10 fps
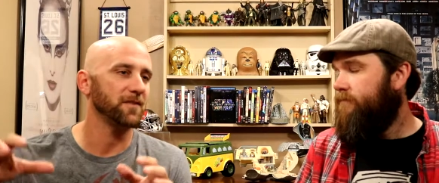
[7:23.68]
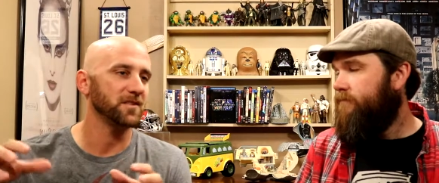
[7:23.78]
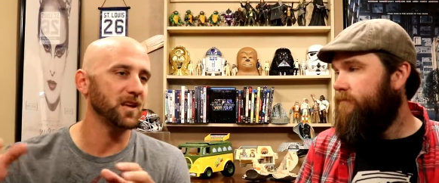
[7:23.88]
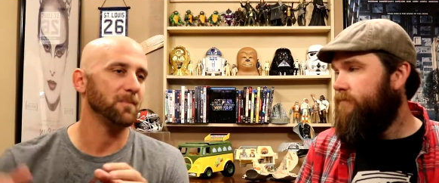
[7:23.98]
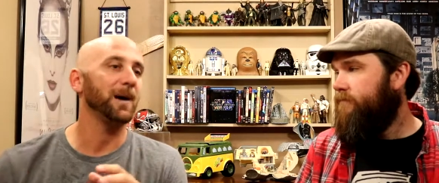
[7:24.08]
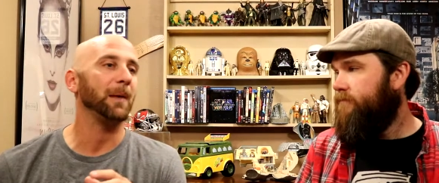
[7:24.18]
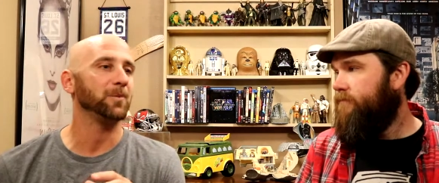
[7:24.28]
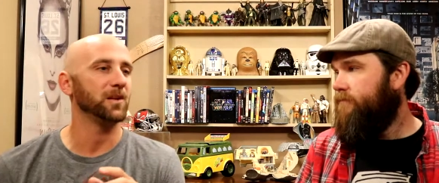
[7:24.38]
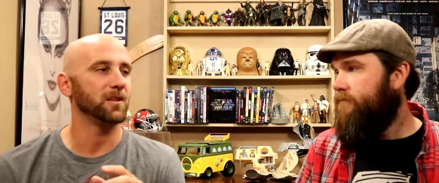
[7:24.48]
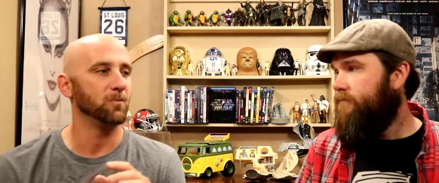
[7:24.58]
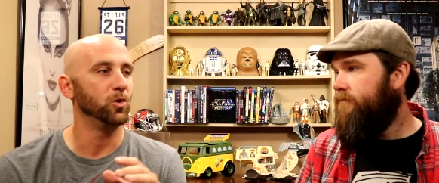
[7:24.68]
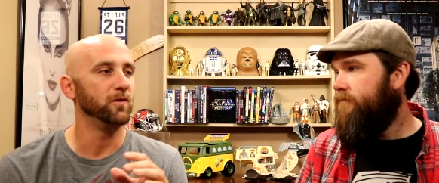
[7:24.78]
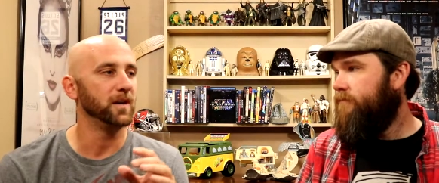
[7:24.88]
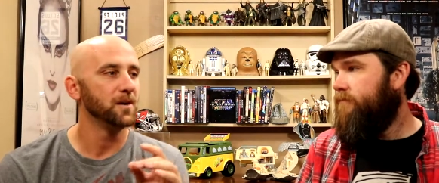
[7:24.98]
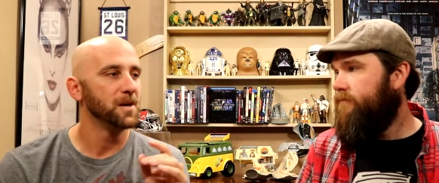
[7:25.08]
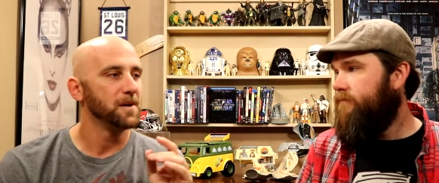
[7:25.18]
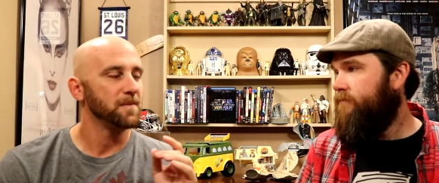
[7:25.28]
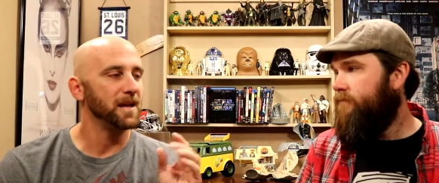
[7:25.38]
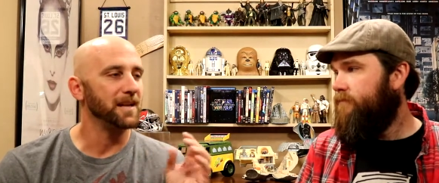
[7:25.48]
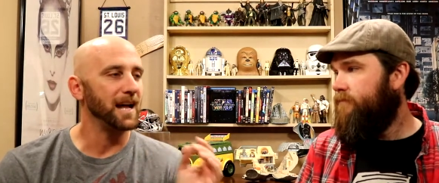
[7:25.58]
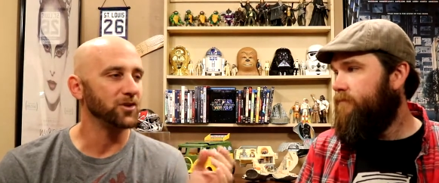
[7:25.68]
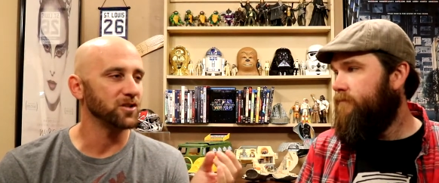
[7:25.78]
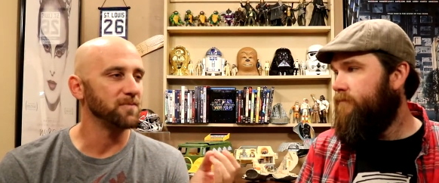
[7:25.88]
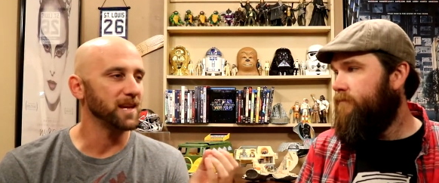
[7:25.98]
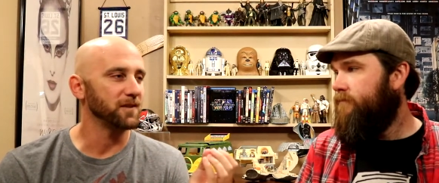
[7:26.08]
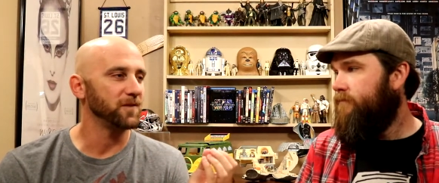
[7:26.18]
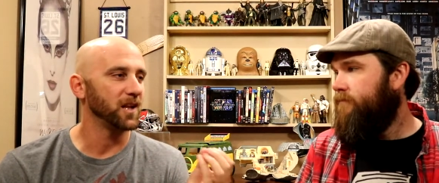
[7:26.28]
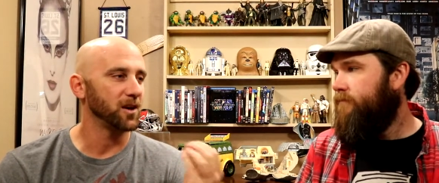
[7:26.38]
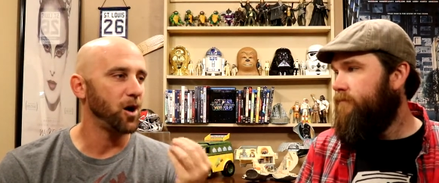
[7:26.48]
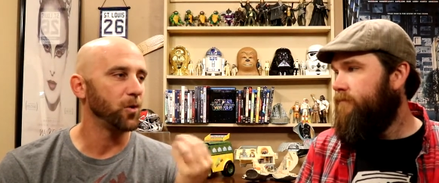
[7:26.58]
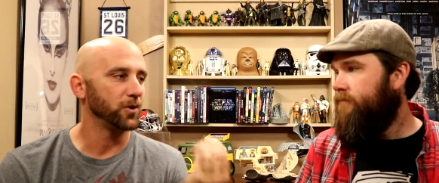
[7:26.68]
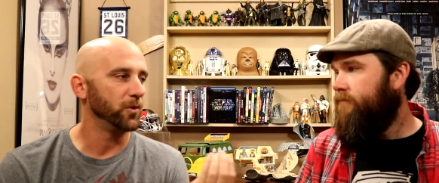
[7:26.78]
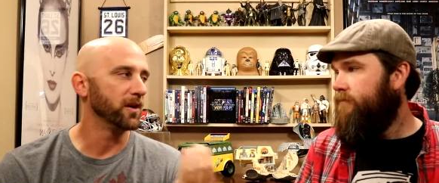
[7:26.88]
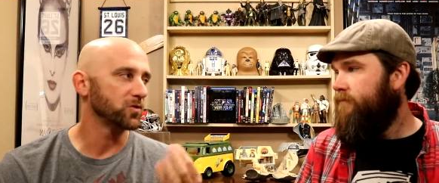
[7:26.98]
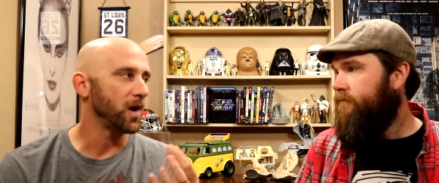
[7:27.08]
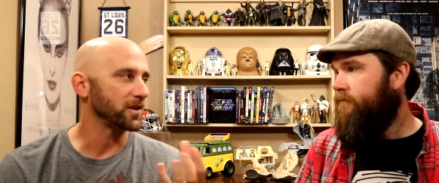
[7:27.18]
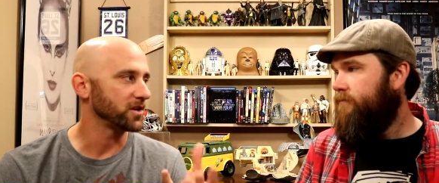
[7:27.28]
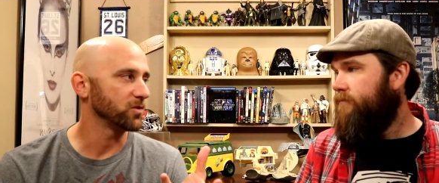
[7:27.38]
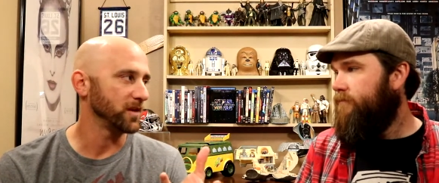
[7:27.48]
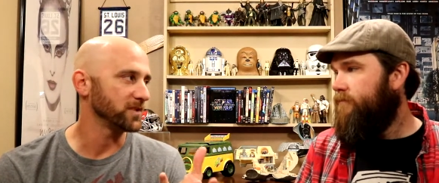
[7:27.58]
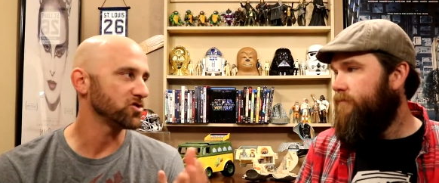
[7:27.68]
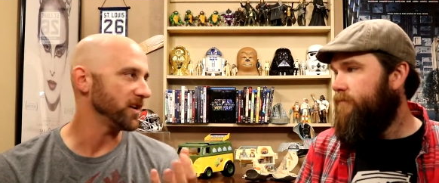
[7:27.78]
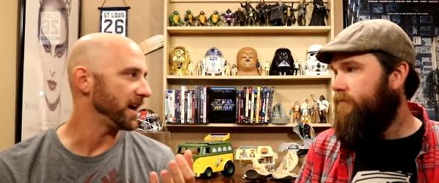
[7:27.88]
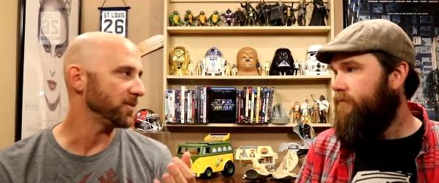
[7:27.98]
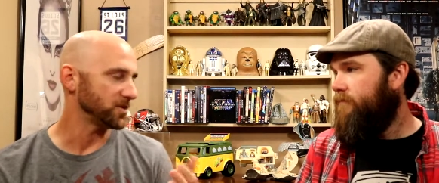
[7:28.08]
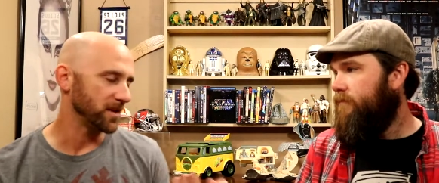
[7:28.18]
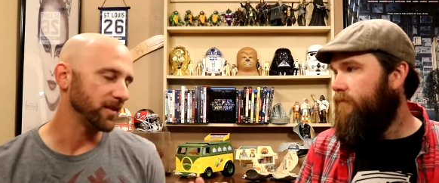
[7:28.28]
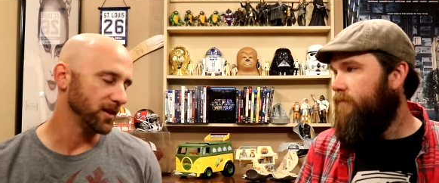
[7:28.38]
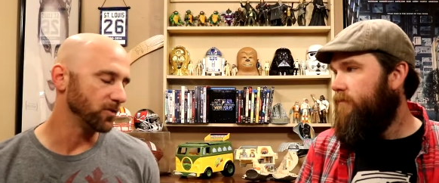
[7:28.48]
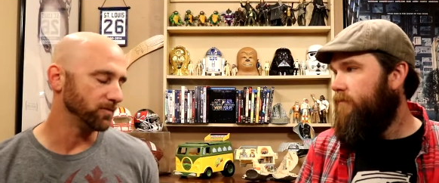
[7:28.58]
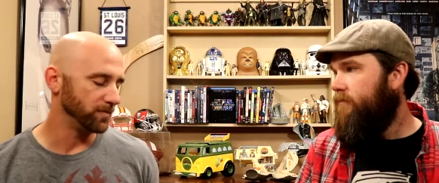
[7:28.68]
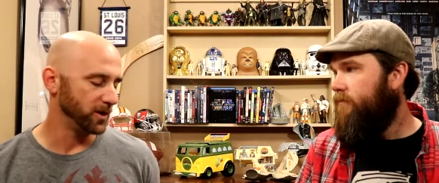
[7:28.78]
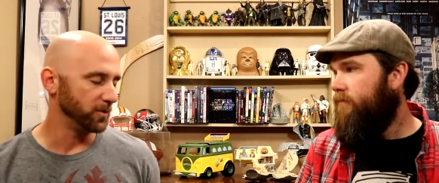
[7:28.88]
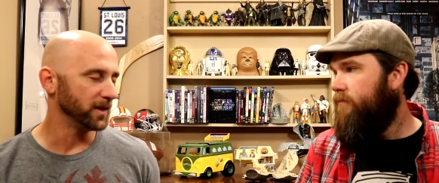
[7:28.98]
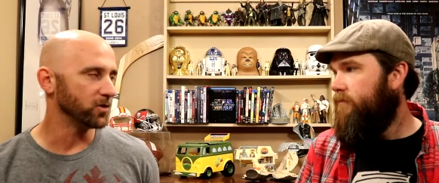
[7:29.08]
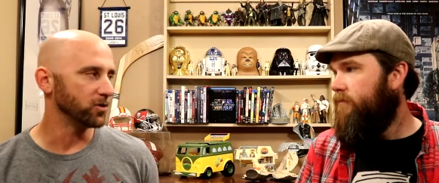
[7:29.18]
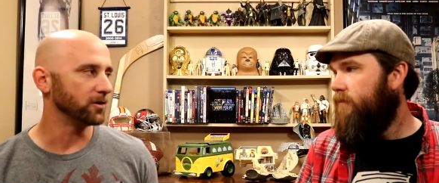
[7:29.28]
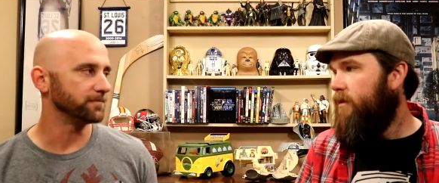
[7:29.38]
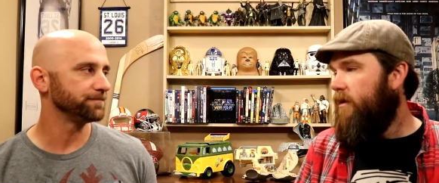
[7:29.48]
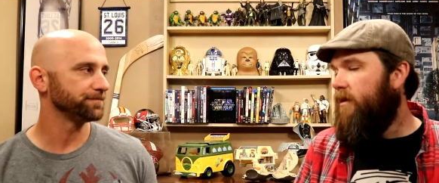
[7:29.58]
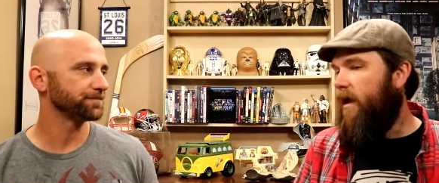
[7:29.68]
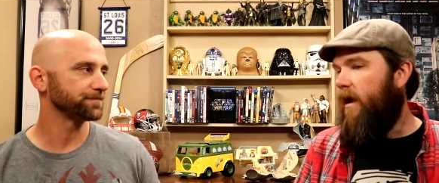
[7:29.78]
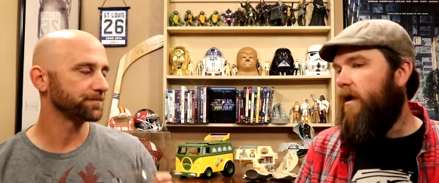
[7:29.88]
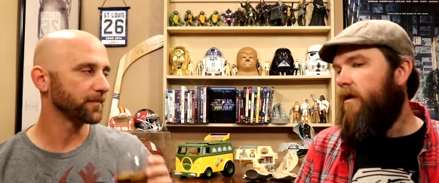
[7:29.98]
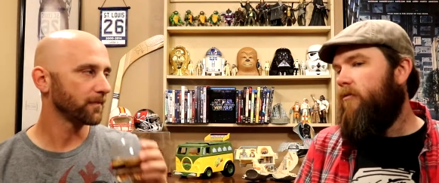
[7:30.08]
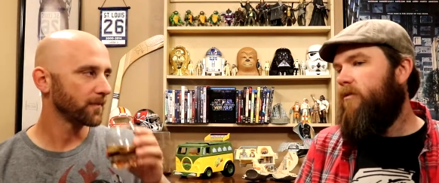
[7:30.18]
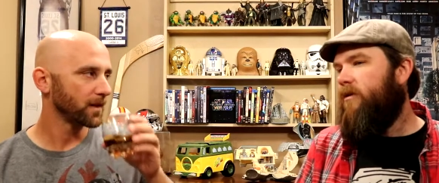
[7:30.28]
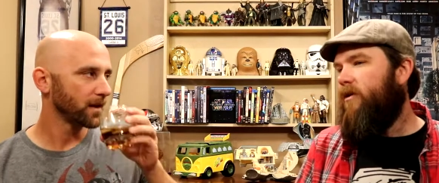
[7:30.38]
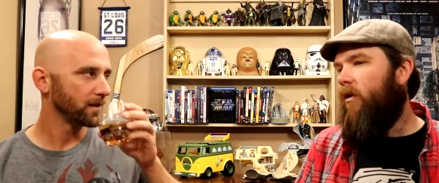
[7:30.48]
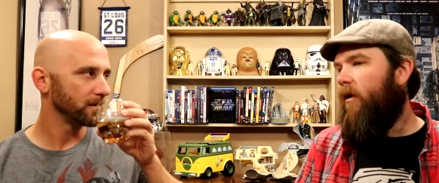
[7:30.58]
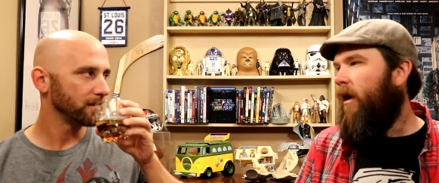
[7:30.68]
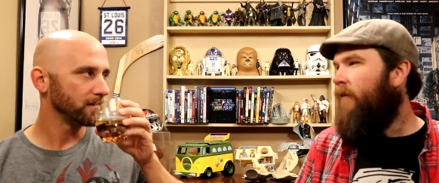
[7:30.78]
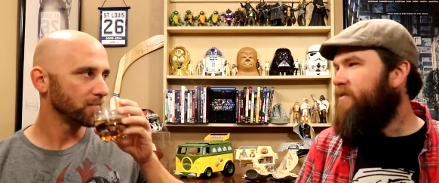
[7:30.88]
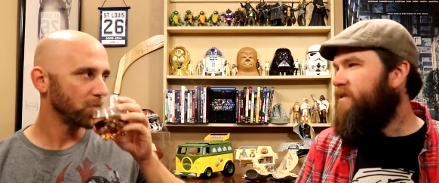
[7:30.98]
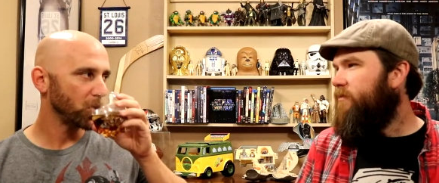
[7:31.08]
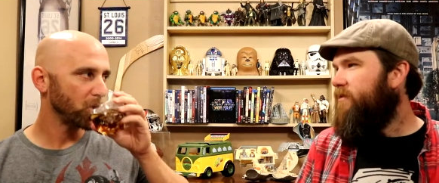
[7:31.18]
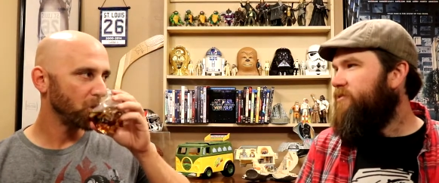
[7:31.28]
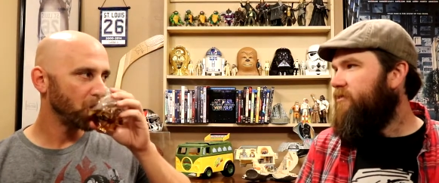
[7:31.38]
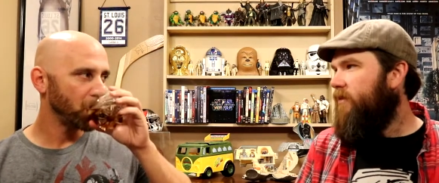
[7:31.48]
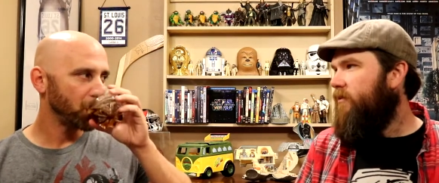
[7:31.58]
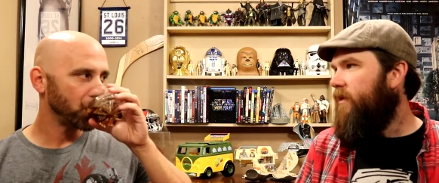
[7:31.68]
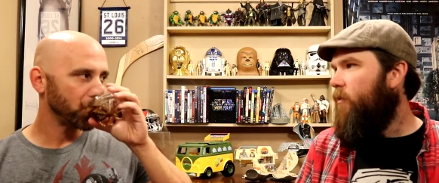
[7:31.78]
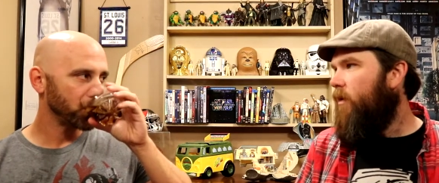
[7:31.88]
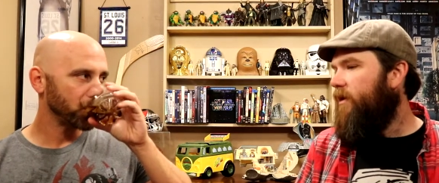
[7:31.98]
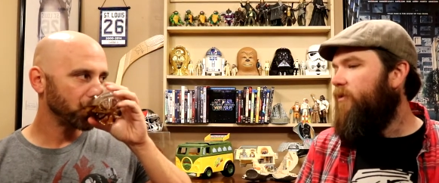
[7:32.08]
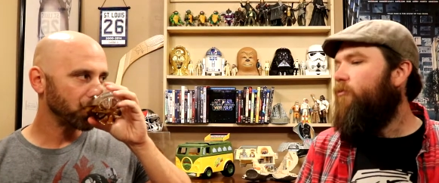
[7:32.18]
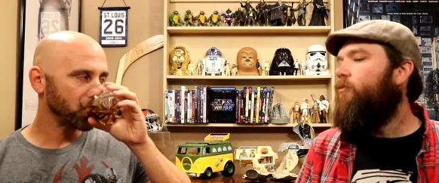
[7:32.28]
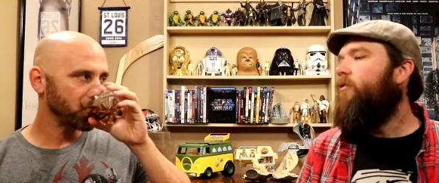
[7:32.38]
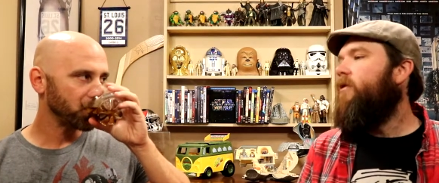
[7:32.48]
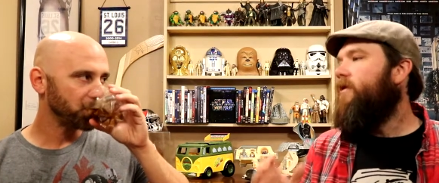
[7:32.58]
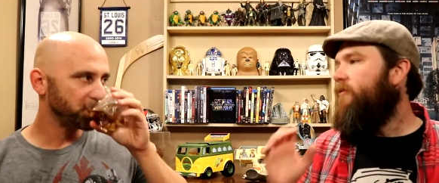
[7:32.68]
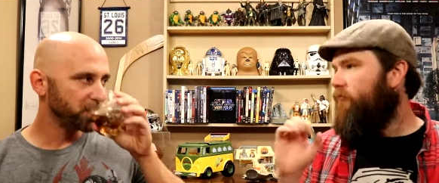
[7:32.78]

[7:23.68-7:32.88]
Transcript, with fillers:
Speaker 1: that's going to populate the movie and not just make it feel like all we're doing is watching Rey train, which I think will, it'll be cool.
Speaker 2: Yeah. Well, you know, obviously with this trailer, they wanted to really, you